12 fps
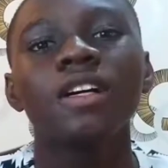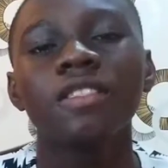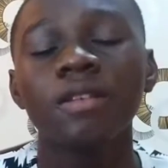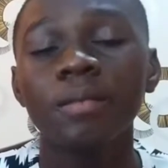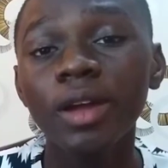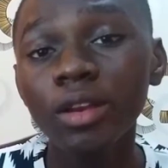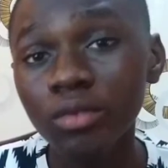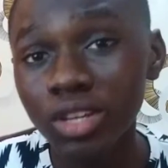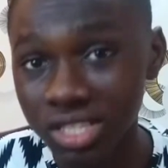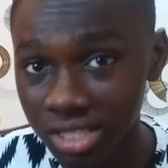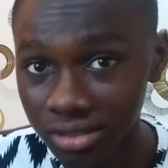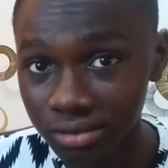The main
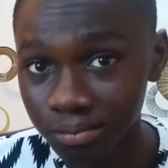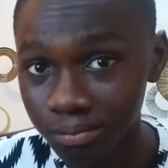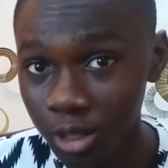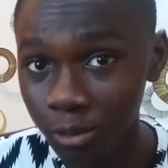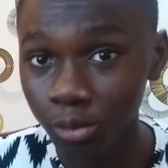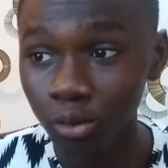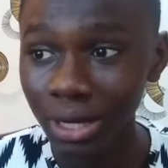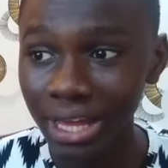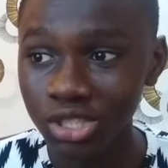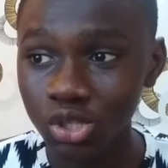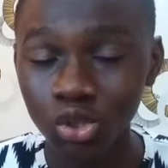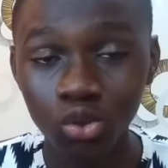reason people like
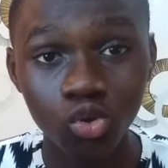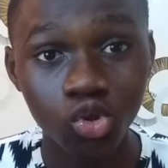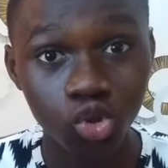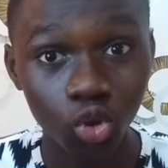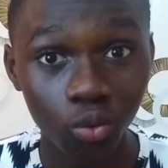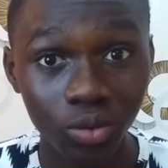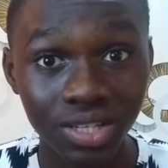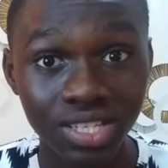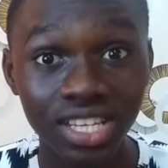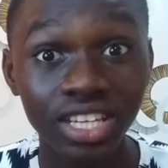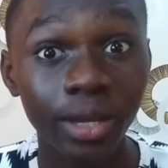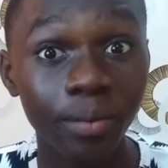to use stories
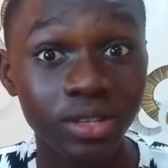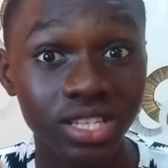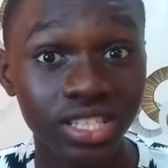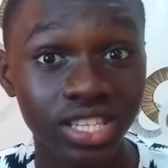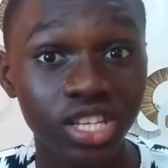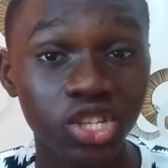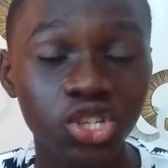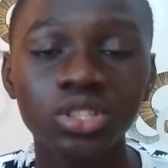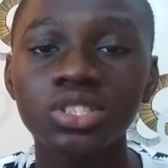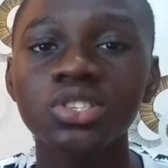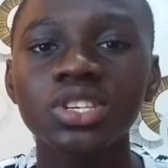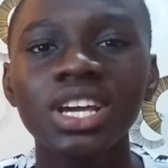in their
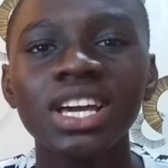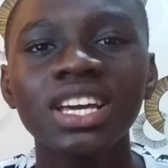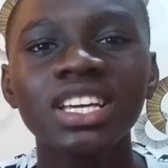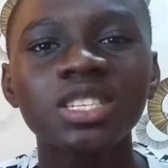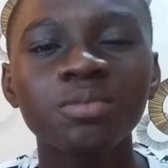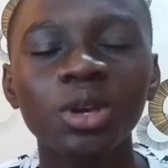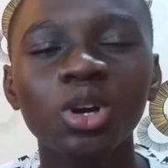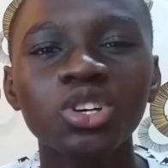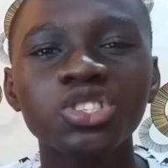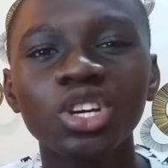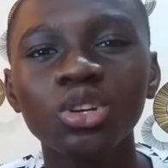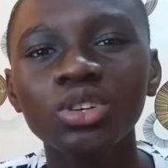presentations is because
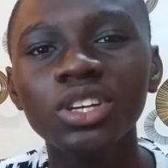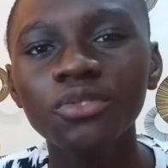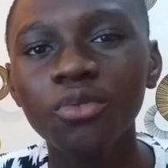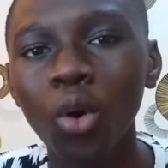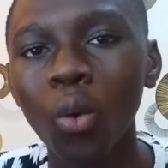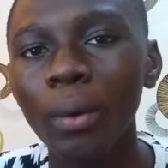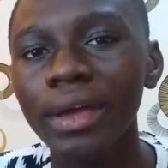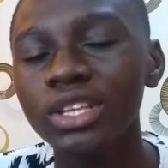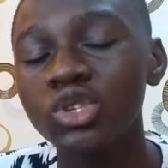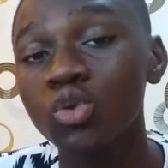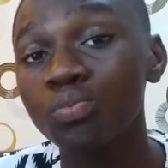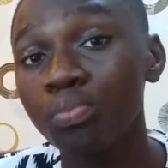they're looking for a way
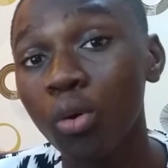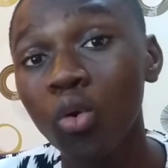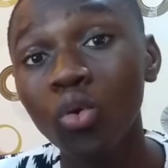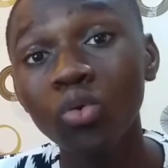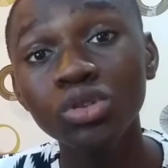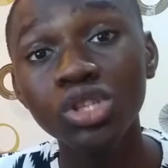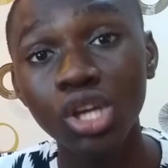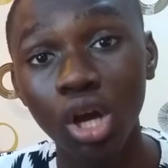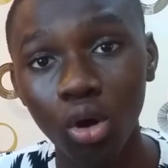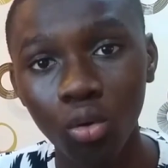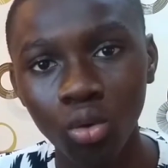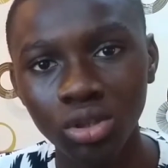to pull
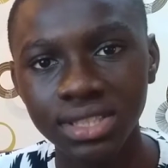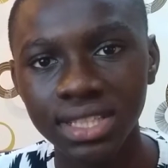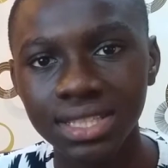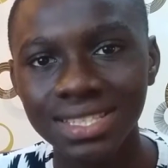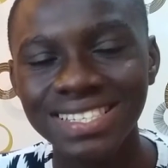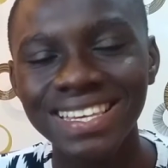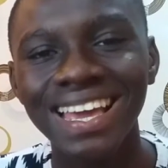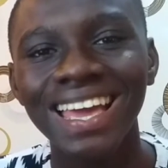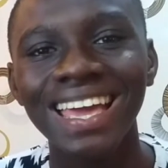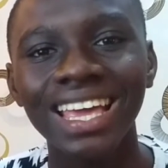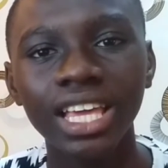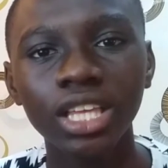their audience
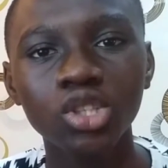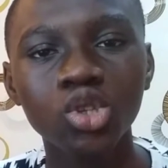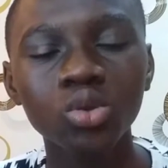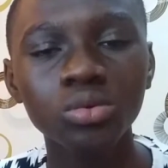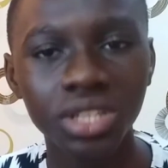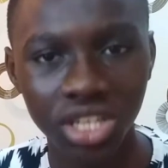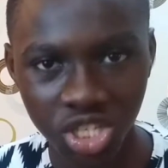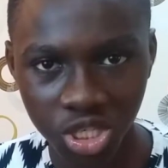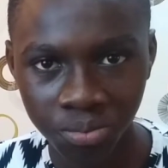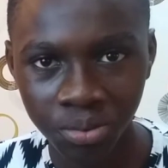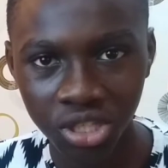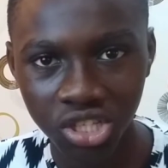into their
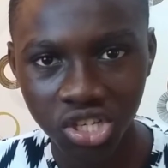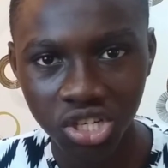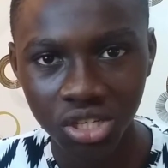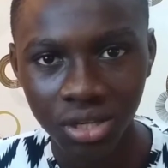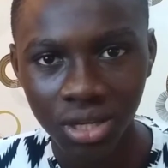speech.